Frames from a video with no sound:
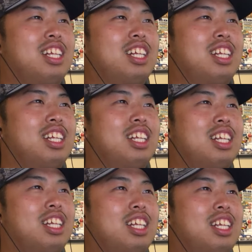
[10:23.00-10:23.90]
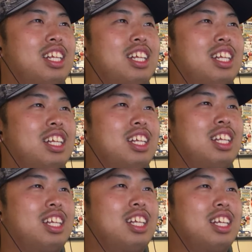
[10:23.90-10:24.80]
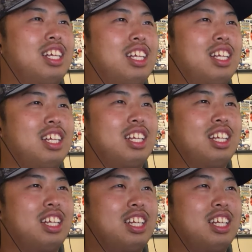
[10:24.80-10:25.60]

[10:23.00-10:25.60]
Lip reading: Nobody speaks.